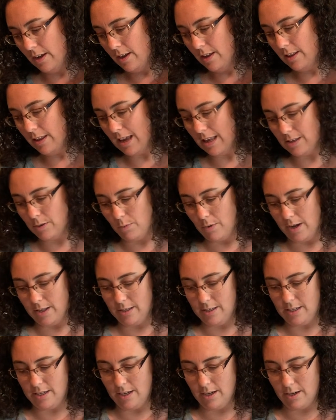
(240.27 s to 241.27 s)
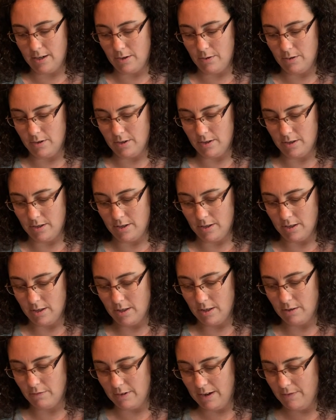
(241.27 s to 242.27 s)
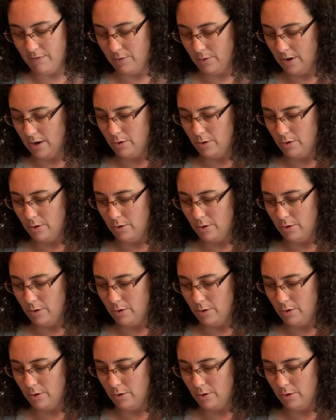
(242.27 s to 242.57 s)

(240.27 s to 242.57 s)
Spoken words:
That's 1, 2, 3, 4.